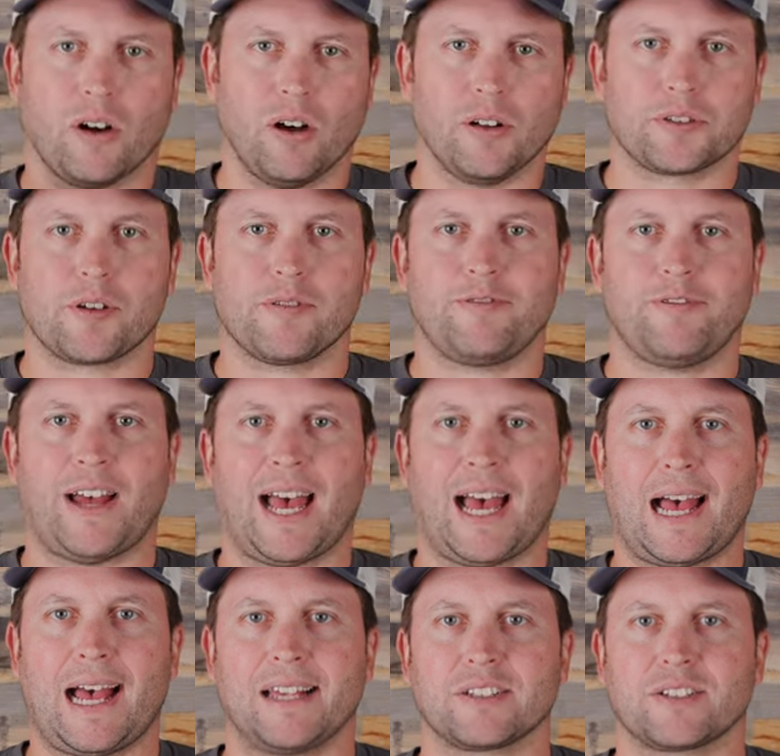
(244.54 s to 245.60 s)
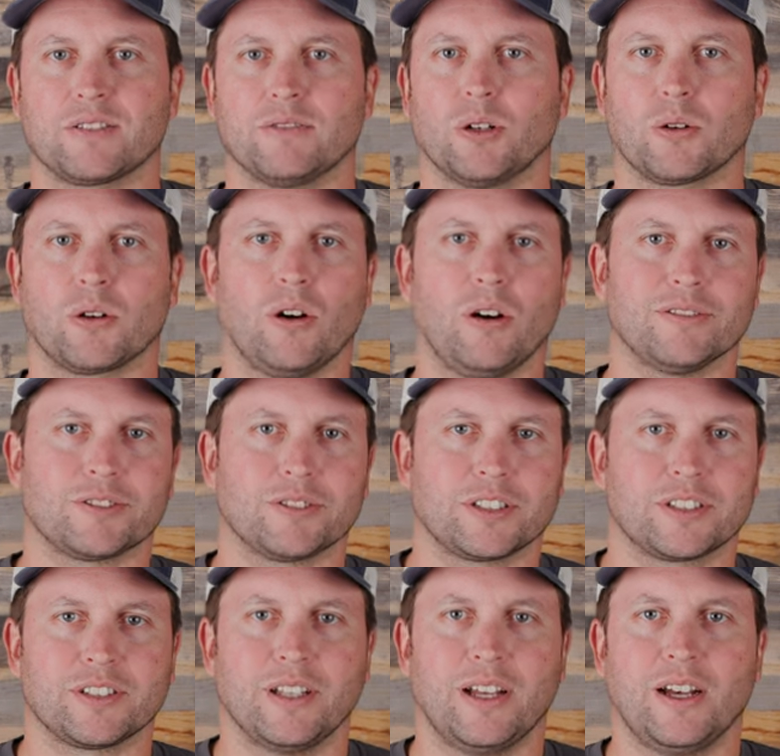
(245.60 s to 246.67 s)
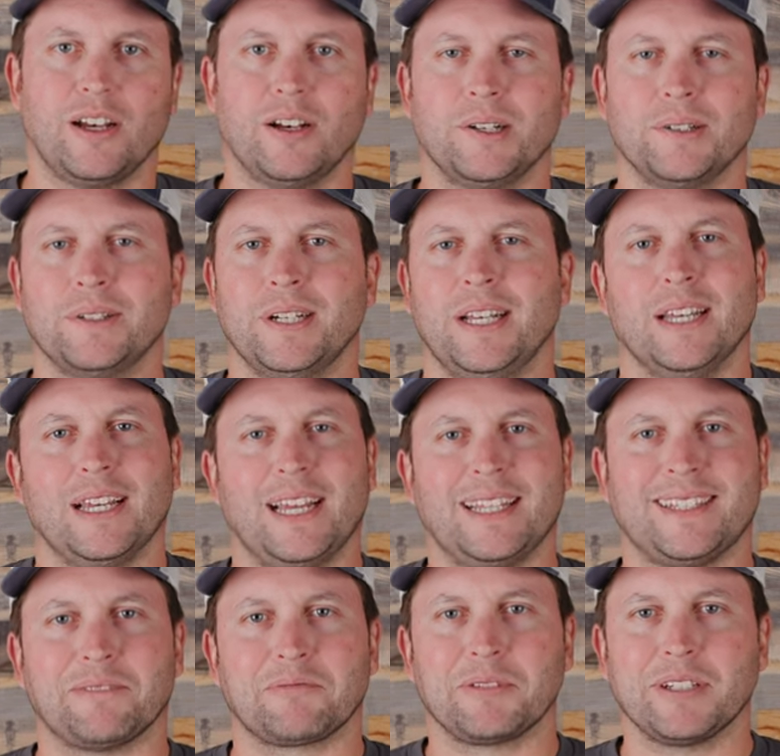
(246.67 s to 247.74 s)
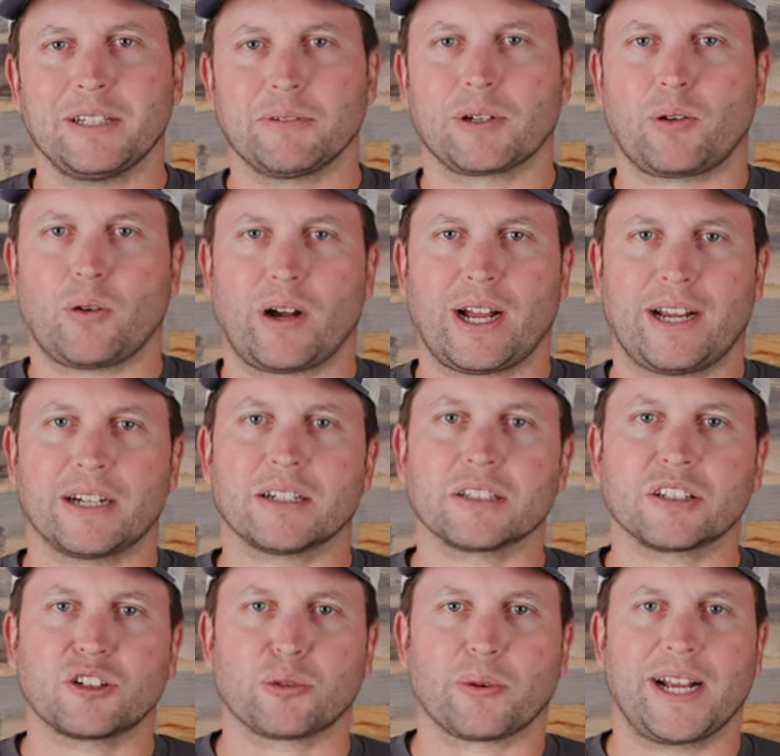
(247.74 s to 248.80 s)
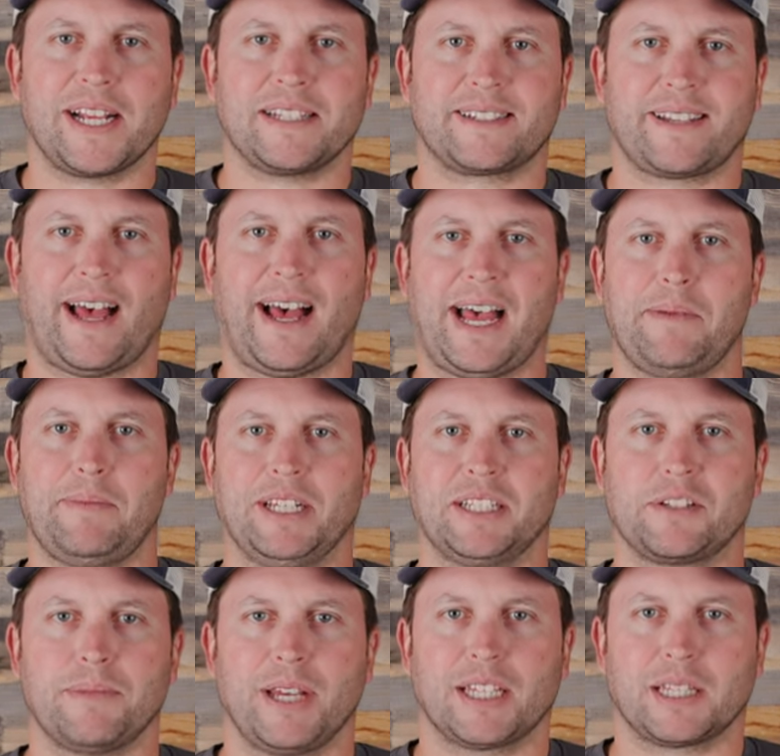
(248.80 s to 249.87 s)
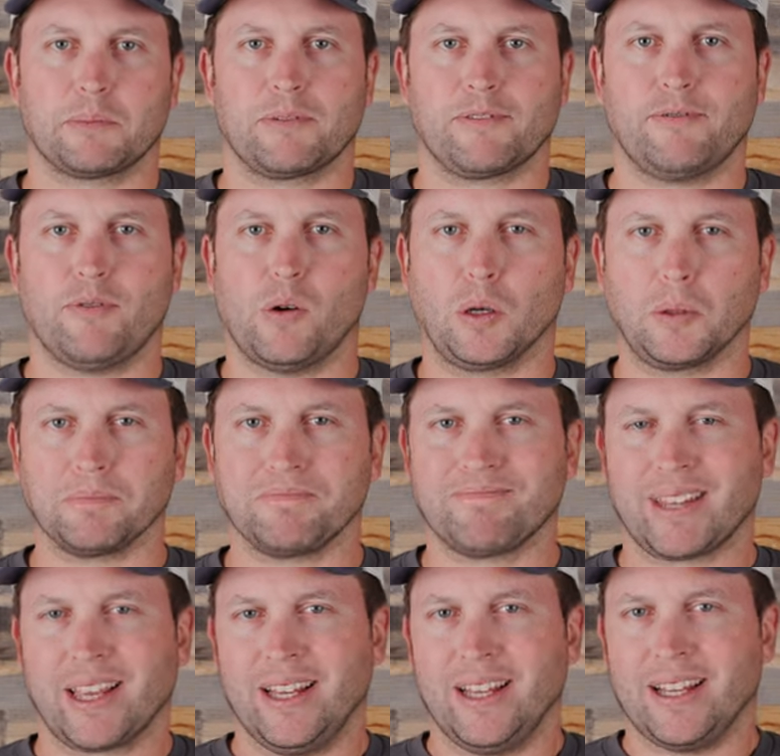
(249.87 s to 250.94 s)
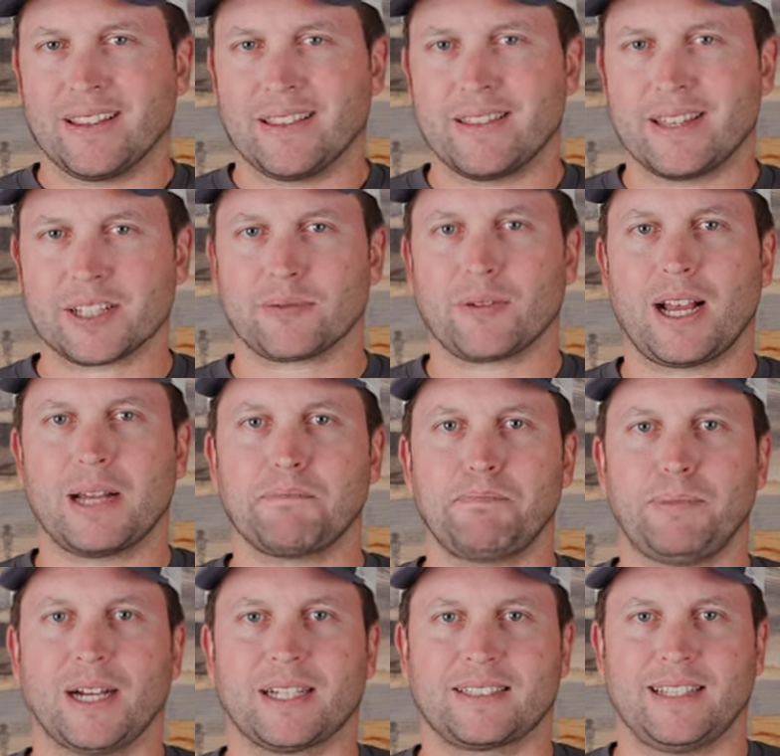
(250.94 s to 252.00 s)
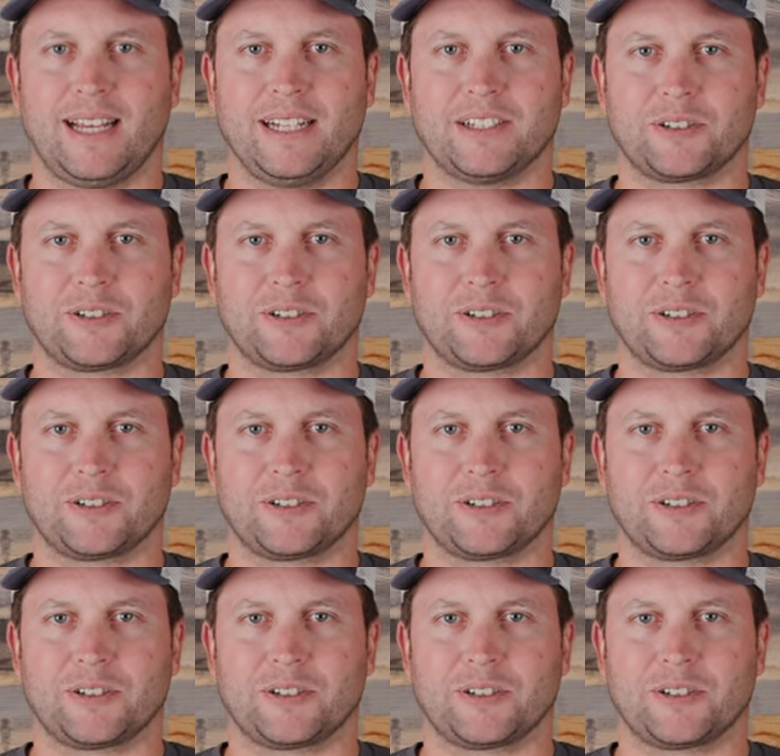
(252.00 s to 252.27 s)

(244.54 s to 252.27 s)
ultra fast or ultra slow, and they really require great timing to make them perform. This rod bucks that